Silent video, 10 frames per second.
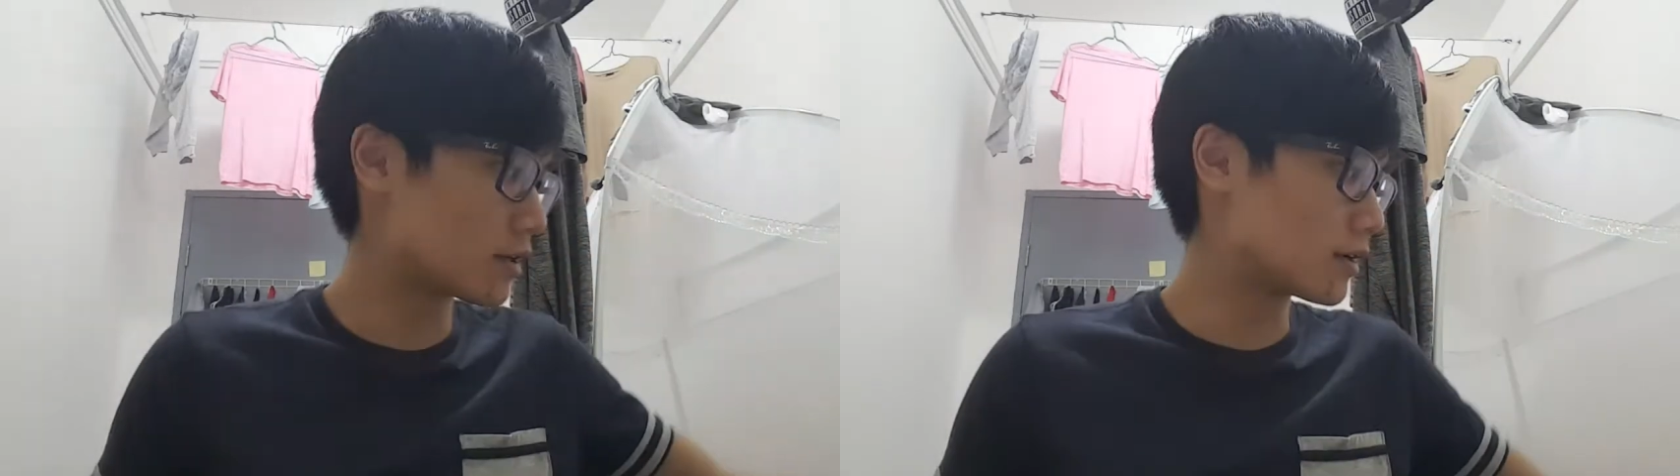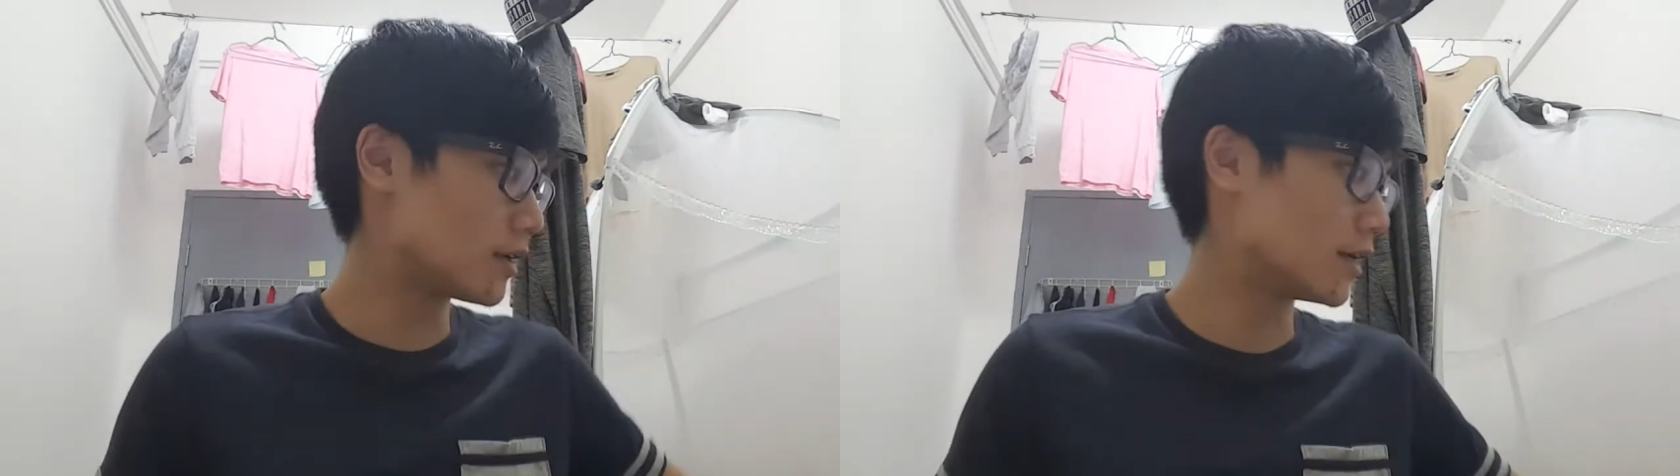
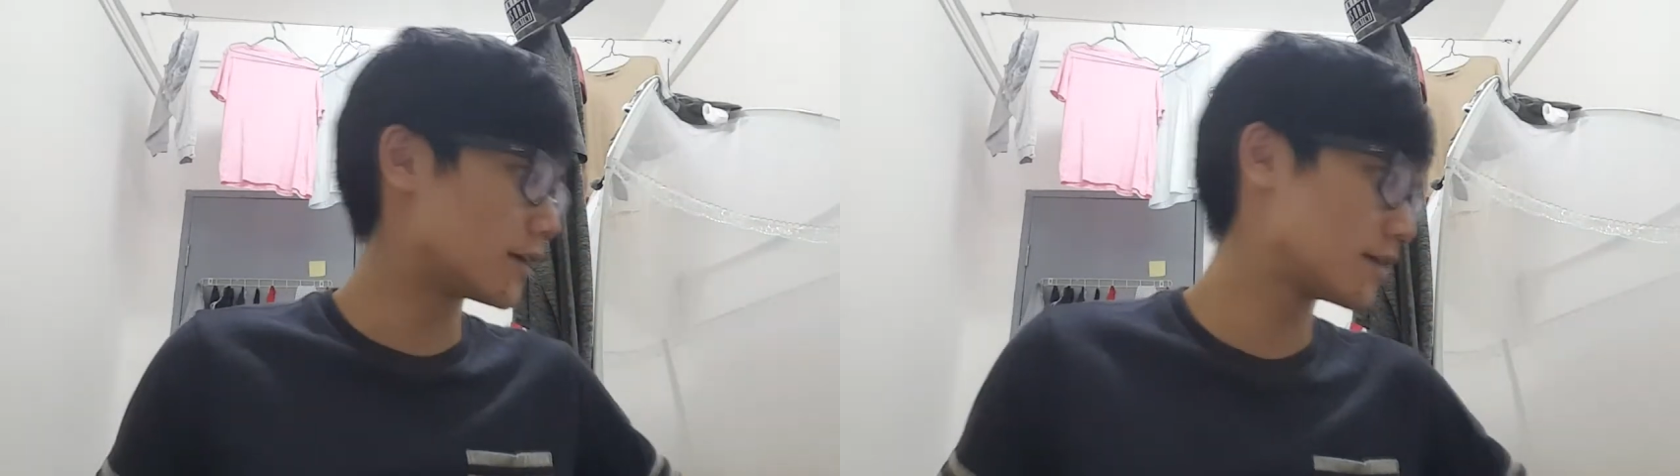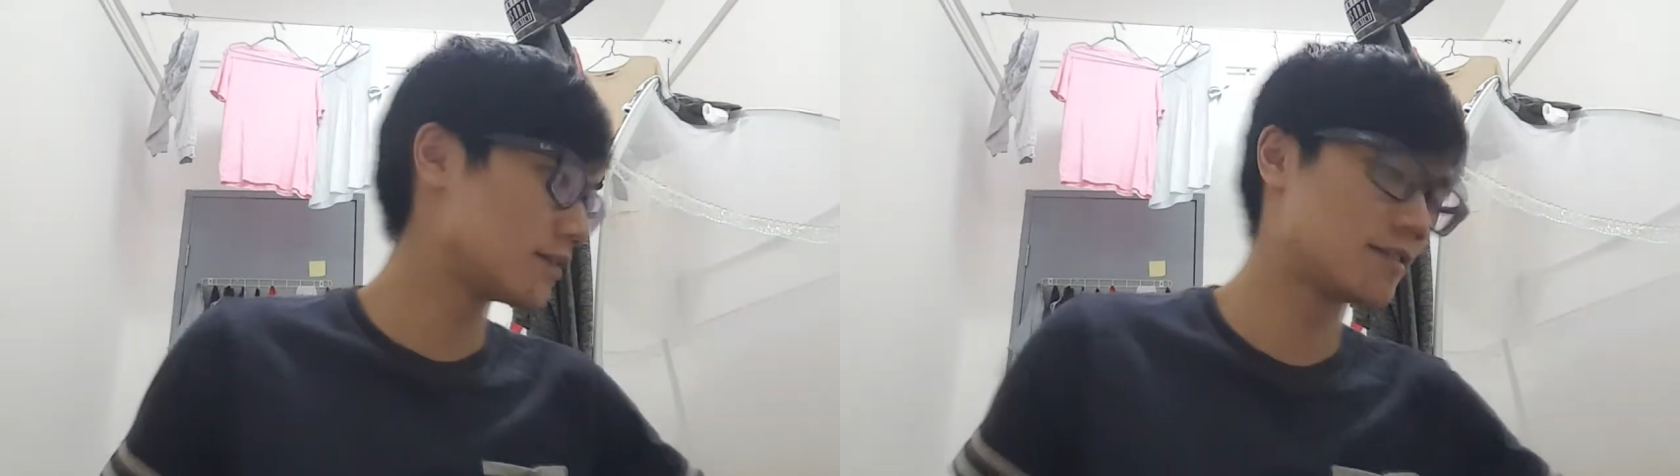
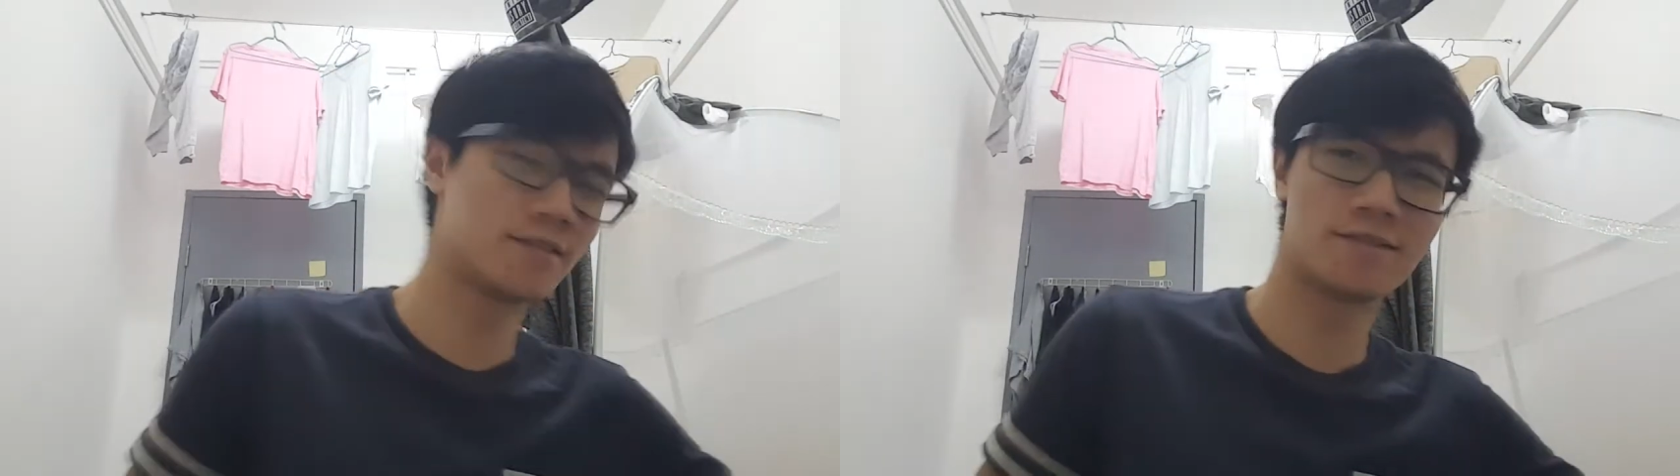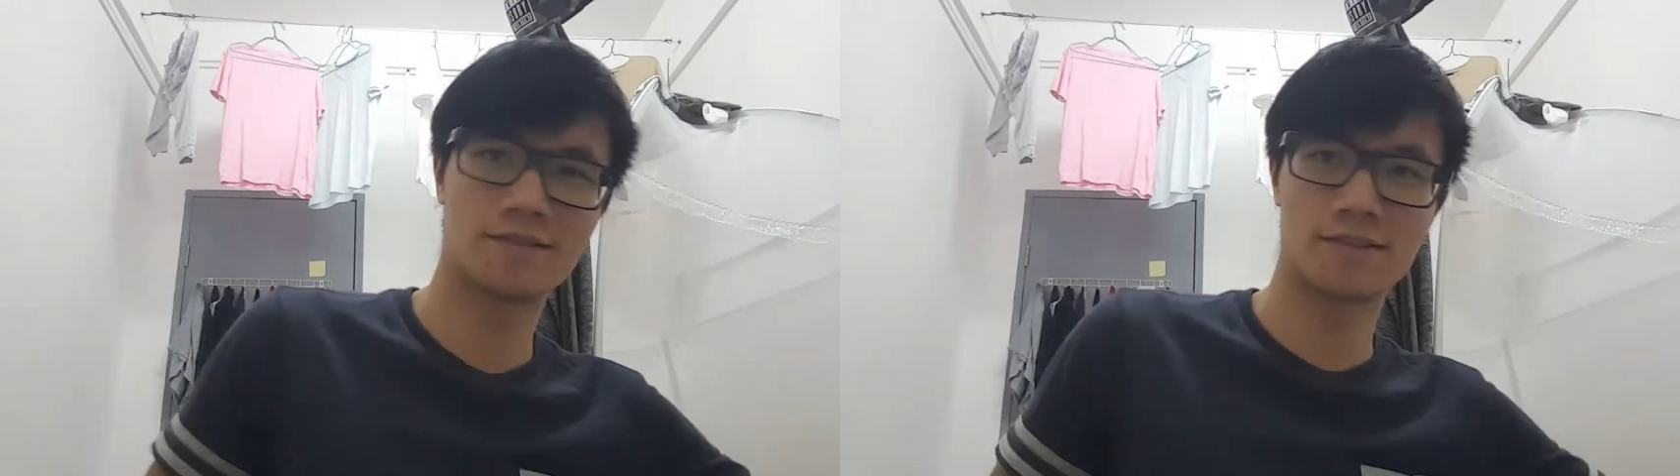like,
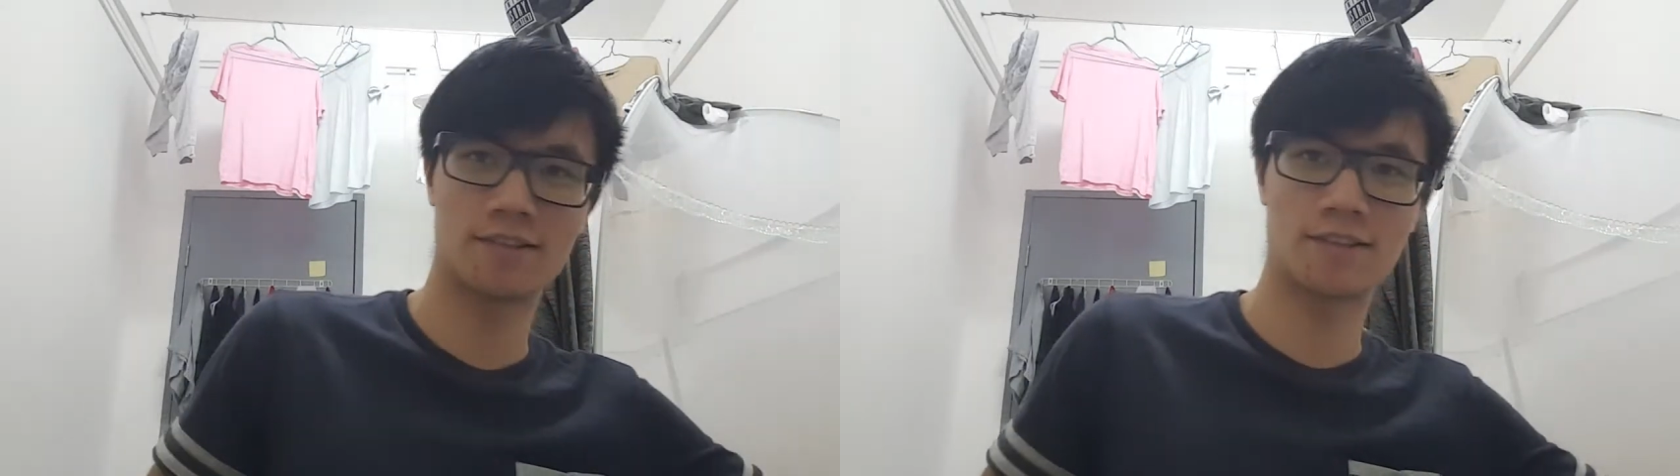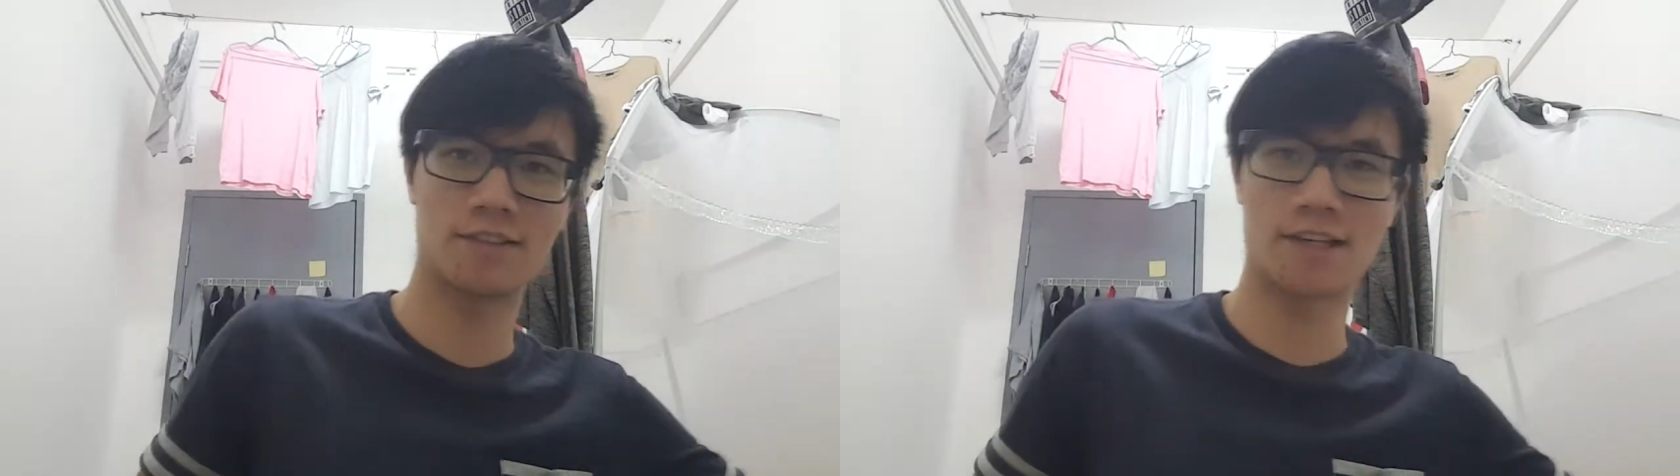
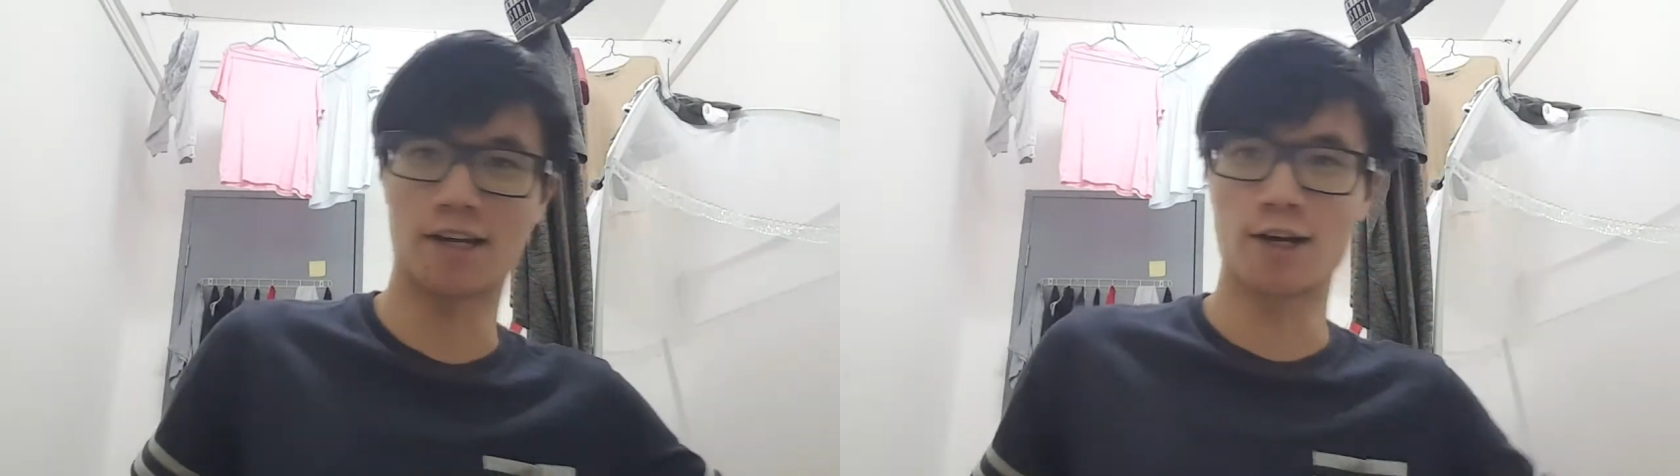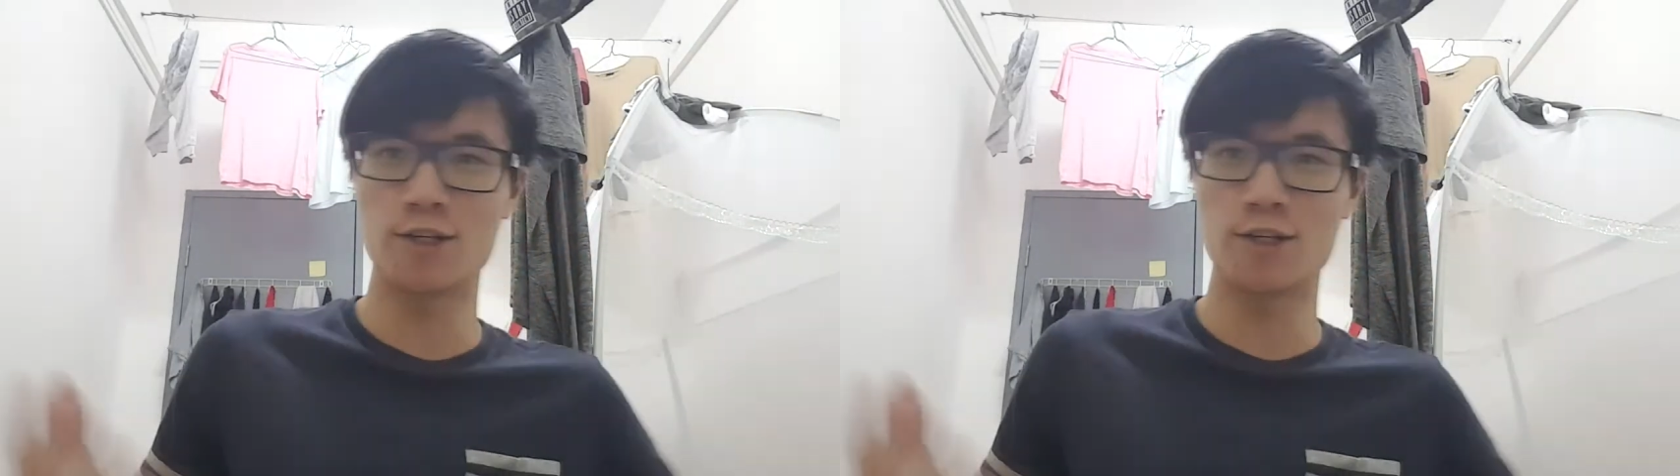are